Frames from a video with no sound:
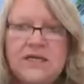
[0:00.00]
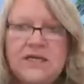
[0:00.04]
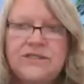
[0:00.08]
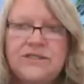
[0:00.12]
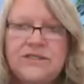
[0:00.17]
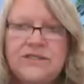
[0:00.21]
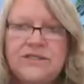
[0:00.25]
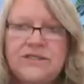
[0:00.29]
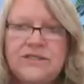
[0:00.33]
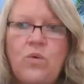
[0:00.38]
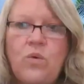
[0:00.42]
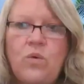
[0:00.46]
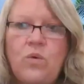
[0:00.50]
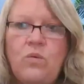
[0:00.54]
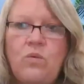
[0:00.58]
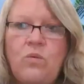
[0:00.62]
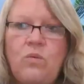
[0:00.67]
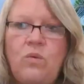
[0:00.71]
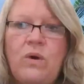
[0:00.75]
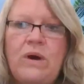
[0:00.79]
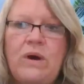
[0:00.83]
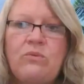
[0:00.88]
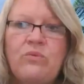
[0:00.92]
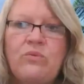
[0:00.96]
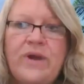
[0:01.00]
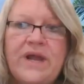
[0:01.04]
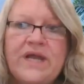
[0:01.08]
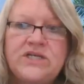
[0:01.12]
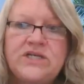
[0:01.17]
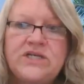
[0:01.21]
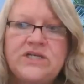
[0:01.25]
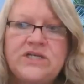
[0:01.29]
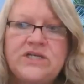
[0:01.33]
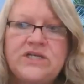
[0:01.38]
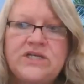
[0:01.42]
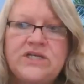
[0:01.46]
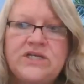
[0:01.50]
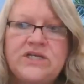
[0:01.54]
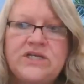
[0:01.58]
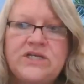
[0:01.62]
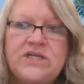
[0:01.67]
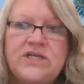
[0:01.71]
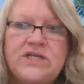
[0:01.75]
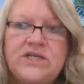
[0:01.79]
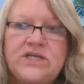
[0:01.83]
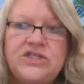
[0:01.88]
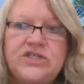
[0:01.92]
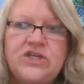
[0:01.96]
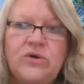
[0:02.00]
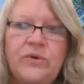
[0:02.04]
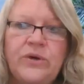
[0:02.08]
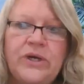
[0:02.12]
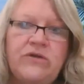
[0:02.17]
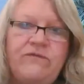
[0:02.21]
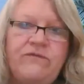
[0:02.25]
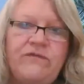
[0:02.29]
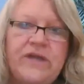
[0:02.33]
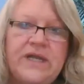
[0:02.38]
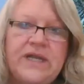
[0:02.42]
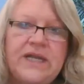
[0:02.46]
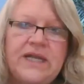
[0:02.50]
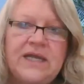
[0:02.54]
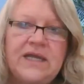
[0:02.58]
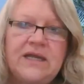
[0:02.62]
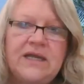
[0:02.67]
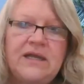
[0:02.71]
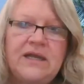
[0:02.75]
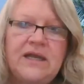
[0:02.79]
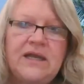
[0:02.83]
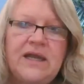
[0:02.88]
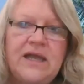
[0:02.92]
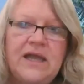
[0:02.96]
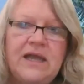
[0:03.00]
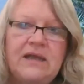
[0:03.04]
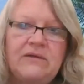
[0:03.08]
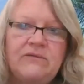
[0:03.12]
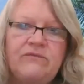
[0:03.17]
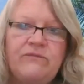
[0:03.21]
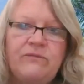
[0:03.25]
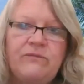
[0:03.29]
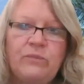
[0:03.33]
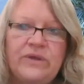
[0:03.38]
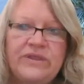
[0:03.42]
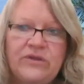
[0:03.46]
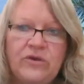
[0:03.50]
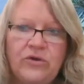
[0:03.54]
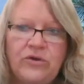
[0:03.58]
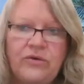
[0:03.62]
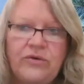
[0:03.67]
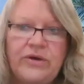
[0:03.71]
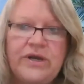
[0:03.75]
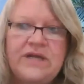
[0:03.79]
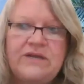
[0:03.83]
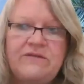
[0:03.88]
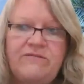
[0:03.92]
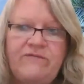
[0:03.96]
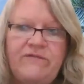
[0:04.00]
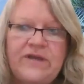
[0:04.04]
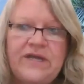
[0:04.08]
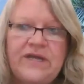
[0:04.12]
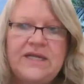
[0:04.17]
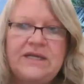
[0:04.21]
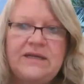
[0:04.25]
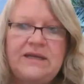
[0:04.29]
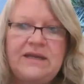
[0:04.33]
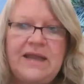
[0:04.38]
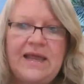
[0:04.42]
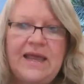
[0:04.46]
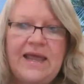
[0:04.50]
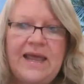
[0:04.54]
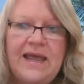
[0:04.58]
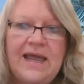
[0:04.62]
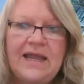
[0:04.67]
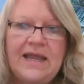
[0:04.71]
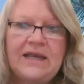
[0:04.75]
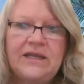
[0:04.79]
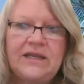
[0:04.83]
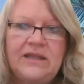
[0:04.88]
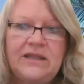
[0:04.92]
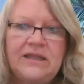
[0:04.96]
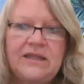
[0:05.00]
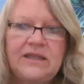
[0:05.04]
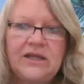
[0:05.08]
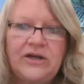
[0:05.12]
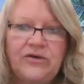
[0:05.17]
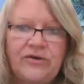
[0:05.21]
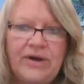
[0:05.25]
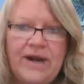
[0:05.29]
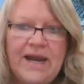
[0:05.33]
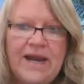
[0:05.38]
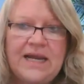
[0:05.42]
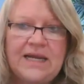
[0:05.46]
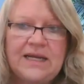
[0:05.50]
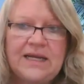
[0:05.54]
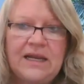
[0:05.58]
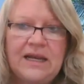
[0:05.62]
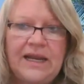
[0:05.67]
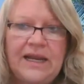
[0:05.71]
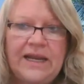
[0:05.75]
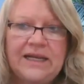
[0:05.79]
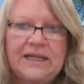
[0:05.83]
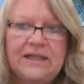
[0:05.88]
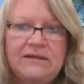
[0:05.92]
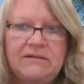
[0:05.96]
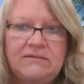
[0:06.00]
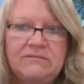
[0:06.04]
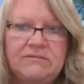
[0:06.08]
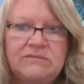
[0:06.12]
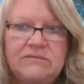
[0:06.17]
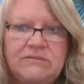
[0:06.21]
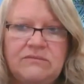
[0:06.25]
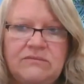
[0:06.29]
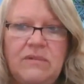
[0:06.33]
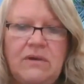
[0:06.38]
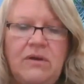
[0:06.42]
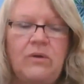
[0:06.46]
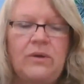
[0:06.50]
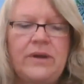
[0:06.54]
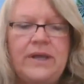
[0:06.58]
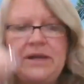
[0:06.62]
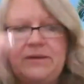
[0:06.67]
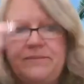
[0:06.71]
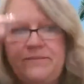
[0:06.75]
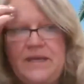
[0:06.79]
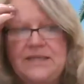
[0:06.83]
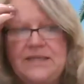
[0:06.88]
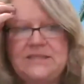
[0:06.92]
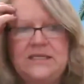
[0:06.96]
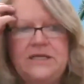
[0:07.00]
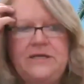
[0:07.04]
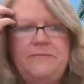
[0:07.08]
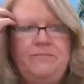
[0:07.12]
yeah. So what ratio are you feeding with green feed and the green? Like, okay, I see.